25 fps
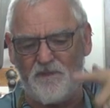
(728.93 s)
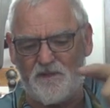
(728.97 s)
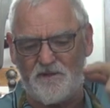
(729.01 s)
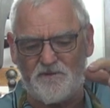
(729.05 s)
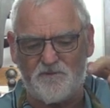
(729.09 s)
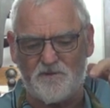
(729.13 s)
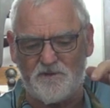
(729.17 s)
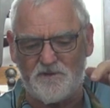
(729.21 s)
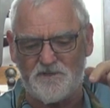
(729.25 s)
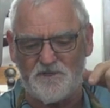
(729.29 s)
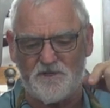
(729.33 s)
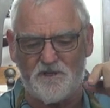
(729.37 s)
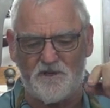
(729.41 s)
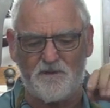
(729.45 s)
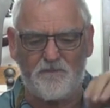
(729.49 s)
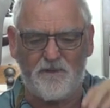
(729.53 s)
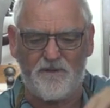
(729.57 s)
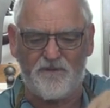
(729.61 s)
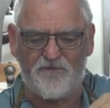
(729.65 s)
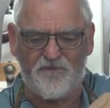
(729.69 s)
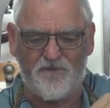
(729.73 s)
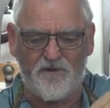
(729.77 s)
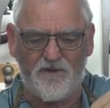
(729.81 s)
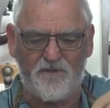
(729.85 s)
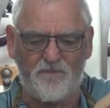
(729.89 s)
That's why it's got to be
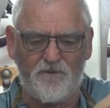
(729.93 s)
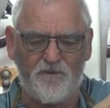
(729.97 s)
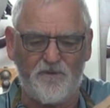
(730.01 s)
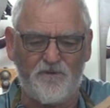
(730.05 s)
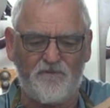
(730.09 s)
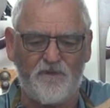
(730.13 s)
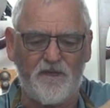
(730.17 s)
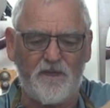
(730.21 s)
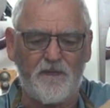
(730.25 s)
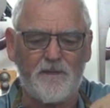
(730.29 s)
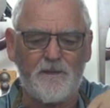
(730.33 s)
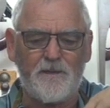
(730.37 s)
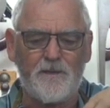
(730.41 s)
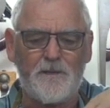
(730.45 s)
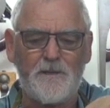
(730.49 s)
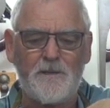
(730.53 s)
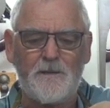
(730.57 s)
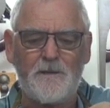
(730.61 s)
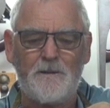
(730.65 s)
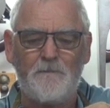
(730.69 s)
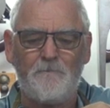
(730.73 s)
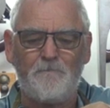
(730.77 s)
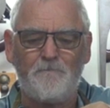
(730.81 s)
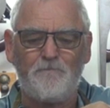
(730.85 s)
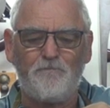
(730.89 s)
free moving.
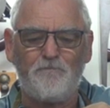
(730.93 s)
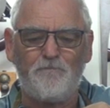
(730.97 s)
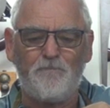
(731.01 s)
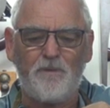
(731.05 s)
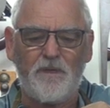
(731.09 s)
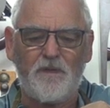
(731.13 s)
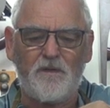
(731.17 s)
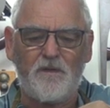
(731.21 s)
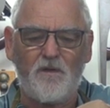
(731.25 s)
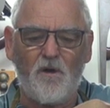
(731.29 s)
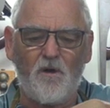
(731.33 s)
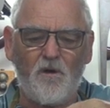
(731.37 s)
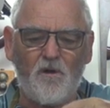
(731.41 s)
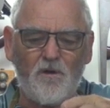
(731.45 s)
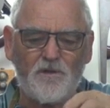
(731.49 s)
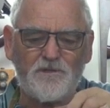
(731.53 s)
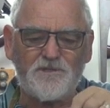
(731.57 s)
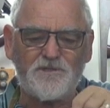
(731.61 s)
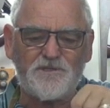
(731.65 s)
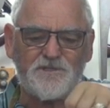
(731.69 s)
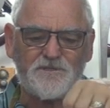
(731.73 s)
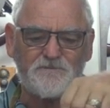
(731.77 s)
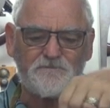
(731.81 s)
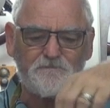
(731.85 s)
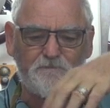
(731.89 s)

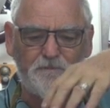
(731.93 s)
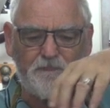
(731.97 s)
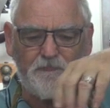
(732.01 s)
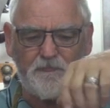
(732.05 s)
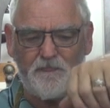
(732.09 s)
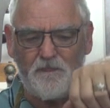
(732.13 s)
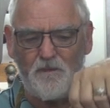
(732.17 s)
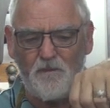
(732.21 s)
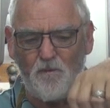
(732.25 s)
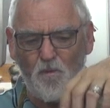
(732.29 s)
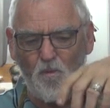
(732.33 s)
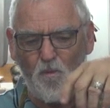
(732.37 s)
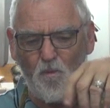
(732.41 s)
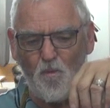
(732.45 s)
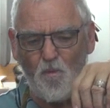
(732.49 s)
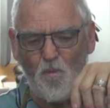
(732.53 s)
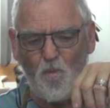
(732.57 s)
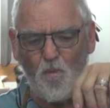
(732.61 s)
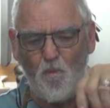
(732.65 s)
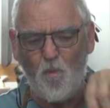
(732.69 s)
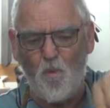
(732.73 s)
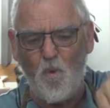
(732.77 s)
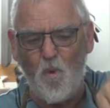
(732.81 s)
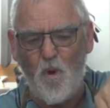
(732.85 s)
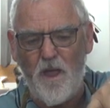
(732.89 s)
Because
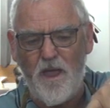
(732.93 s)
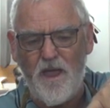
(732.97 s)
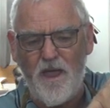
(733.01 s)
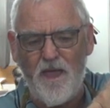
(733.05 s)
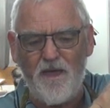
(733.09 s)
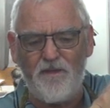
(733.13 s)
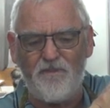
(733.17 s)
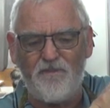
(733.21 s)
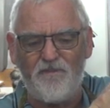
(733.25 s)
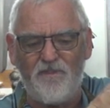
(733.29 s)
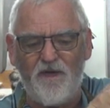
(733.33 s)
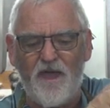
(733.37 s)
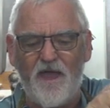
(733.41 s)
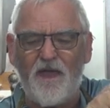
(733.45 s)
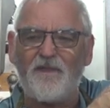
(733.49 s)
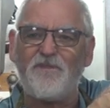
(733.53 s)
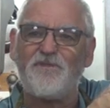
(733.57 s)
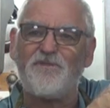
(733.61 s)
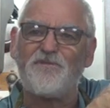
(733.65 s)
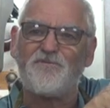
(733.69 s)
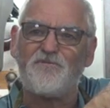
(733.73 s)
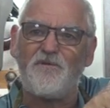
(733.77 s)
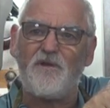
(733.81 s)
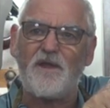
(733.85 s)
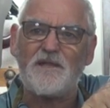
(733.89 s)
where that
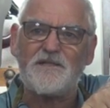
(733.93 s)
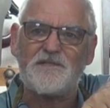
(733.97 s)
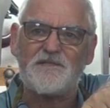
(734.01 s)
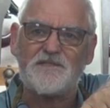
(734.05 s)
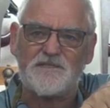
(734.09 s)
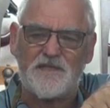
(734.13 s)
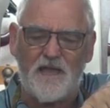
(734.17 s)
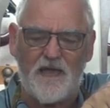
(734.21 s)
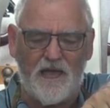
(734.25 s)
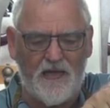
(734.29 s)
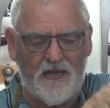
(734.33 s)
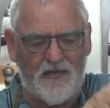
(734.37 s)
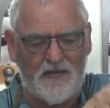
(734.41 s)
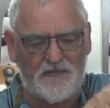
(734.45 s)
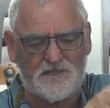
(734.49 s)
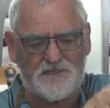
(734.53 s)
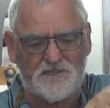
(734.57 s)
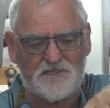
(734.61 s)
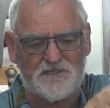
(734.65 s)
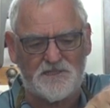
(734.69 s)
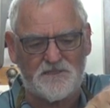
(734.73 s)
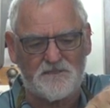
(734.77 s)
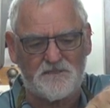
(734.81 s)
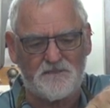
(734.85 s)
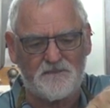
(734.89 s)
thread
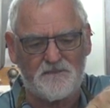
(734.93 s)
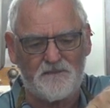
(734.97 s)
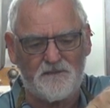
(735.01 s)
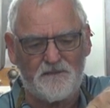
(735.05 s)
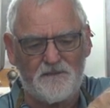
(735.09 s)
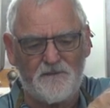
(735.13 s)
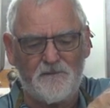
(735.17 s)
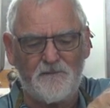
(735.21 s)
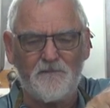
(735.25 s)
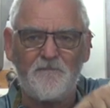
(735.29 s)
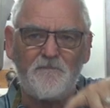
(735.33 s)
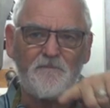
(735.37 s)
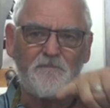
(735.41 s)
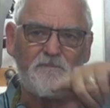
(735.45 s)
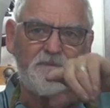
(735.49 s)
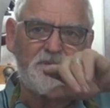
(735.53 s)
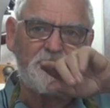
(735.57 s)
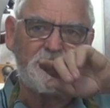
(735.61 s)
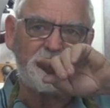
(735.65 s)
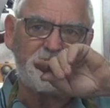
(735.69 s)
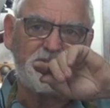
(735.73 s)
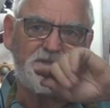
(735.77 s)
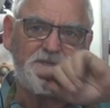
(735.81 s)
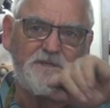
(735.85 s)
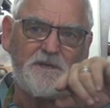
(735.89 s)
starts
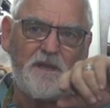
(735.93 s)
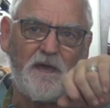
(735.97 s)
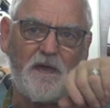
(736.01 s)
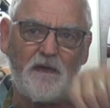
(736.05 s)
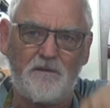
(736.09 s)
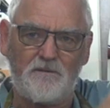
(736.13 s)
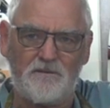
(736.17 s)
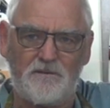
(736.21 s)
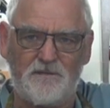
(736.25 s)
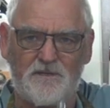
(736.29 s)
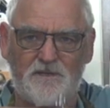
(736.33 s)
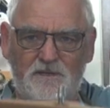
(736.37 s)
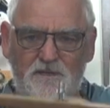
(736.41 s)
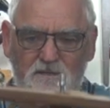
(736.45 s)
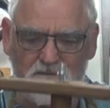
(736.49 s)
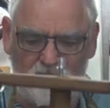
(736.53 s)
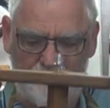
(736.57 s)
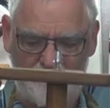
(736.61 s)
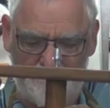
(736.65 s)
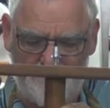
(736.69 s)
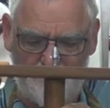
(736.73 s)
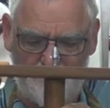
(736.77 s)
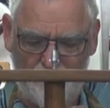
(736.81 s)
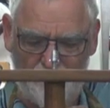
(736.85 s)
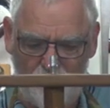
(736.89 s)
denotes
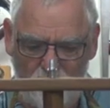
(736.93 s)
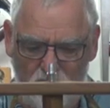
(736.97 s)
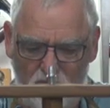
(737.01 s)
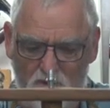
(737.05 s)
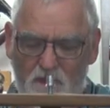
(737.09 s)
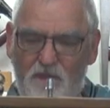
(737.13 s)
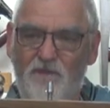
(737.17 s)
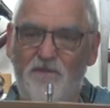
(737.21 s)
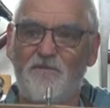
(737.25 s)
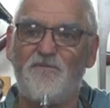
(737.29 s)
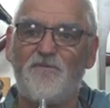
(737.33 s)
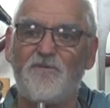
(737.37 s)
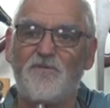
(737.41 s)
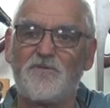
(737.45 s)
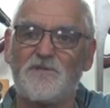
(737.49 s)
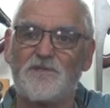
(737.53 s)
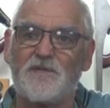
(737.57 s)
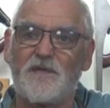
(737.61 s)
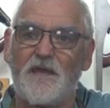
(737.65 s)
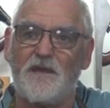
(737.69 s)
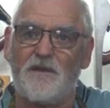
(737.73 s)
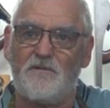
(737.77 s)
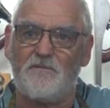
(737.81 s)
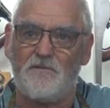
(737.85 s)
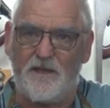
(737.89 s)
where the foot's
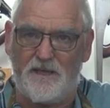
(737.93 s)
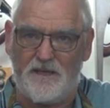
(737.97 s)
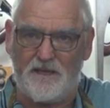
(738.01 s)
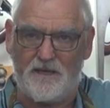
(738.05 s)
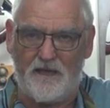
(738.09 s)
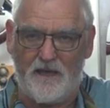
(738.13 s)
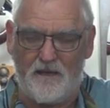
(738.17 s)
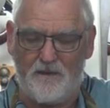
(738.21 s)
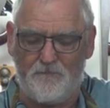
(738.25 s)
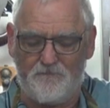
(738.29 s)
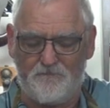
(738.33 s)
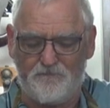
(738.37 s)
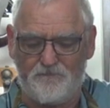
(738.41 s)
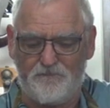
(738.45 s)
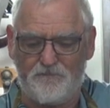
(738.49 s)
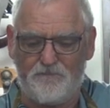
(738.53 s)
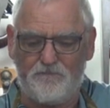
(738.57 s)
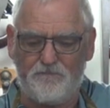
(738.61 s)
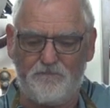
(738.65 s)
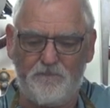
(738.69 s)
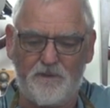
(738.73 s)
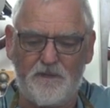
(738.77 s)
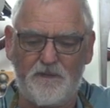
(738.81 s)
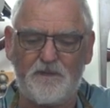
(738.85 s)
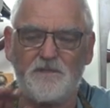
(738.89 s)
going to end up.
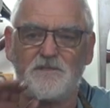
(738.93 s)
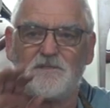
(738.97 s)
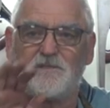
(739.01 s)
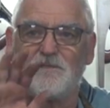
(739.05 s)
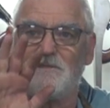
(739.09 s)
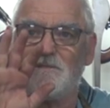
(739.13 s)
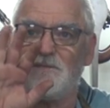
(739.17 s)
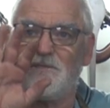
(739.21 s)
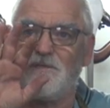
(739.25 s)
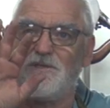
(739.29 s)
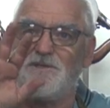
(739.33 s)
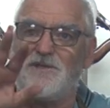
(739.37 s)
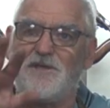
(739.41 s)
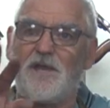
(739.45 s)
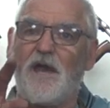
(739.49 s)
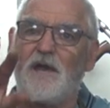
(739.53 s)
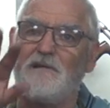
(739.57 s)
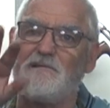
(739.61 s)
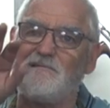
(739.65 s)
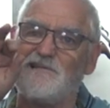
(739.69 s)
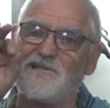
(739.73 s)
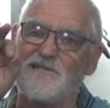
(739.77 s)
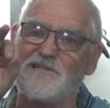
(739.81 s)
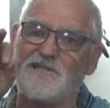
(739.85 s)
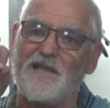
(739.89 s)
Because you
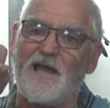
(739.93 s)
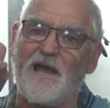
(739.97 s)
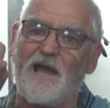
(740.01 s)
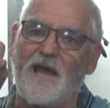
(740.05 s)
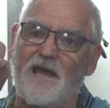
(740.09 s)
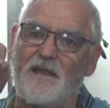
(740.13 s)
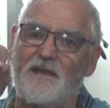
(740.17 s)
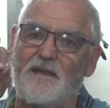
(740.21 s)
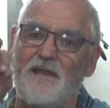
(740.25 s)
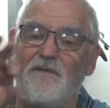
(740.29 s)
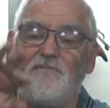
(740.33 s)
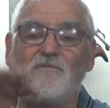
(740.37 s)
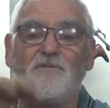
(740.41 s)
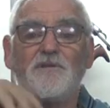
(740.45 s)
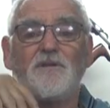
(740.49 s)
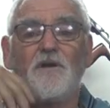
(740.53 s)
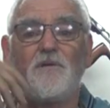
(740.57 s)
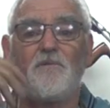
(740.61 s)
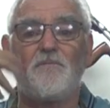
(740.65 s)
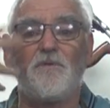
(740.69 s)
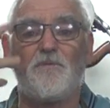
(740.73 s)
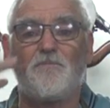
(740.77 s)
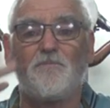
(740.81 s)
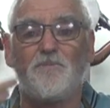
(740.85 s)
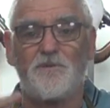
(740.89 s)
don't start, every
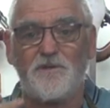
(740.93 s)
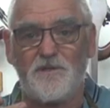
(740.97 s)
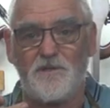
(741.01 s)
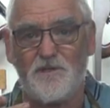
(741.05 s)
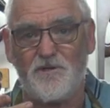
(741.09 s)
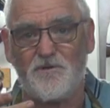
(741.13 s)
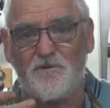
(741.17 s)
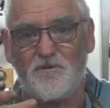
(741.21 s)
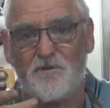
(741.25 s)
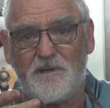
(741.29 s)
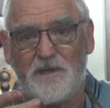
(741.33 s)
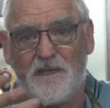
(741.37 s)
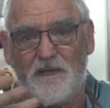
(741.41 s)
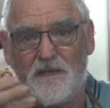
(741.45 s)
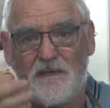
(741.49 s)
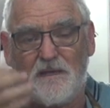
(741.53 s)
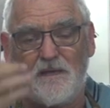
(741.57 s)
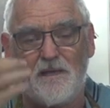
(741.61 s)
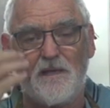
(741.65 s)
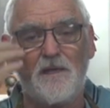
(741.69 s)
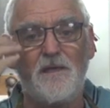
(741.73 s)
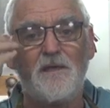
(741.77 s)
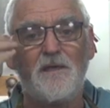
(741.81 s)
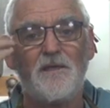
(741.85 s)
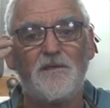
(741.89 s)
time you put a new one in,
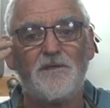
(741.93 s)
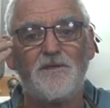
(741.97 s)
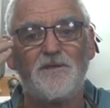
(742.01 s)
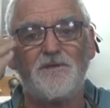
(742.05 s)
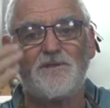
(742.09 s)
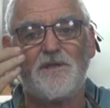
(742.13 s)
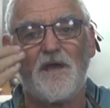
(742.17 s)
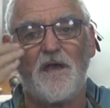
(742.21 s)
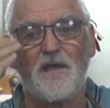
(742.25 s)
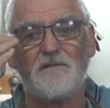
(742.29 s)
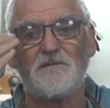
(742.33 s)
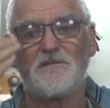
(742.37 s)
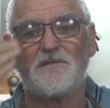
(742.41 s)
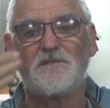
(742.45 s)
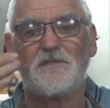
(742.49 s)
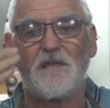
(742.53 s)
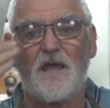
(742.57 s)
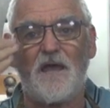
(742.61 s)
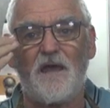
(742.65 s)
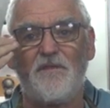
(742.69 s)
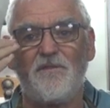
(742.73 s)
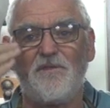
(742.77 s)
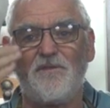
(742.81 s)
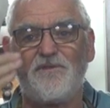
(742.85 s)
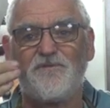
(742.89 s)
you don't
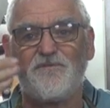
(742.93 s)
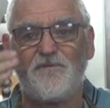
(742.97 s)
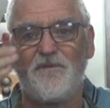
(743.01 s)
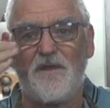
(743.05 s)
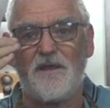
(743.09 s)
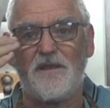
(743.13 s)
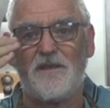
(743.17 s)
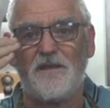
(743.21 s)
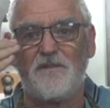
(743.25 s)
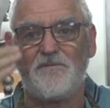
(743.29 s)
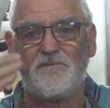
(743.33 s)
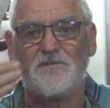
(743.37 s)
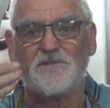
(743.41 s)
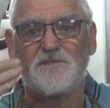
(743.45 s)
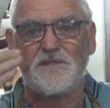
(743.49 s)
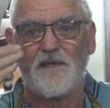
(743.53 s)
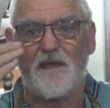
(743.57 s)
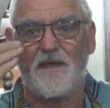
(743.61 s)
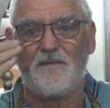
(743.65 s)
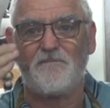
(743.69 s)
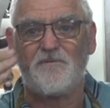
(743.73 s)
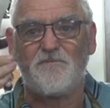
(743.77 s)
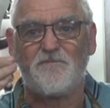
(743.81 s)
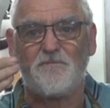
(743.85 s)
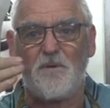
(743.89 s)
start the thread in the
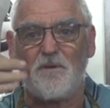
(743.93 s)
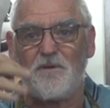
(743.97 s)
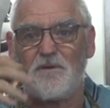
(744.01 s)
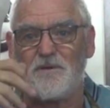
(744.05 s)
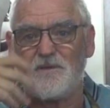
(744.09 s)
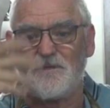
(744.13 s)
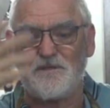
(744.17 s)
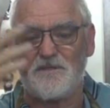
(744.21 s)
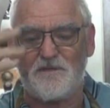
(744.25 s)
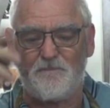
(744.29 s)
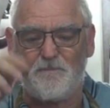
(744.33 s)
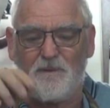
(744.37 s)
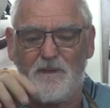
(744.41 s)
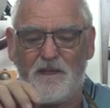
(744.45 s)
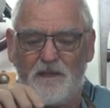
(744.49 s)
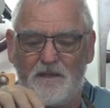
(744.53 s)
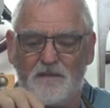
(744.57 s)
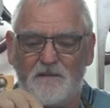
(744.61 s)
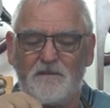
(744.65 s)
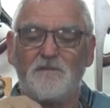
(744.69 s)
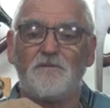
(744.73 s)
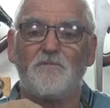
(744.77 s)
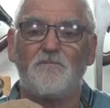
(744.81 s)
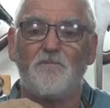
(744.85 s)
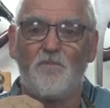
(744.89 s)
same spot. It
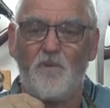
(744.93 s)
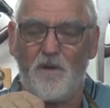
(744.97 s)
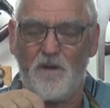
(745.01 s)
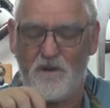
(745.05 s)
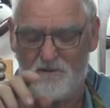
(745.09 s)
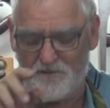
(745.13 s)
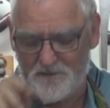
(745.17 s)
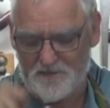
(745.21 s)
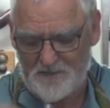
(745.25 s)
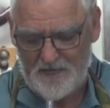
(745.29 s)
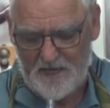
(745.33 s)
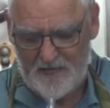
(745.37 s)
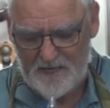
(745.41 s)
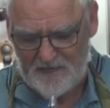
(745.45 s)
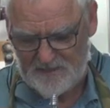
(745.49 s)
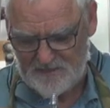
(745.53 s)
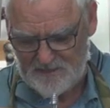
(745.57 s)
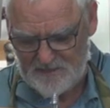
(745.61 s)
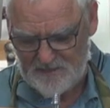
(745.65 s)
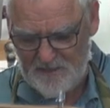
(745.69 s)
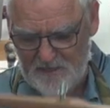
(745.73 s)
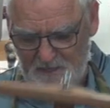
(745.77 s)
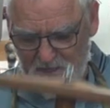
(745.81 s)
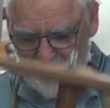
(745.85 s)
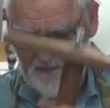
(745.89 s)
depends where it takes.